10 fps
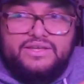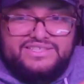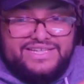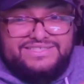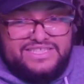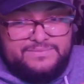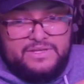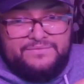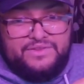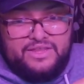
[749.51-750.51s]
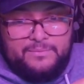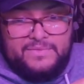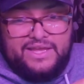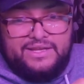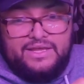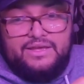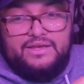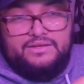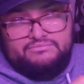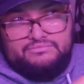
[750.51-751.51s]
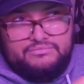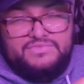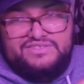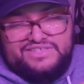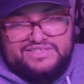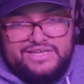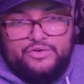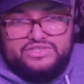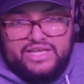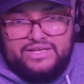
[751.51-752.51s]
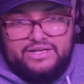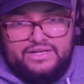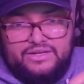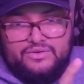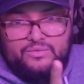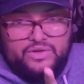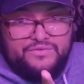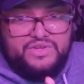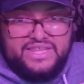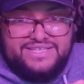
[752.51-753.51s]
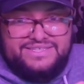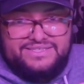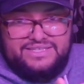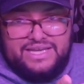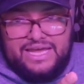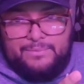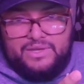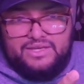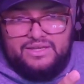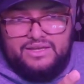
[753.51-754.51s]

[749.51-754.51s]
Slash 6 p.m. for them. Then six hours later, whatever this is gonna happen.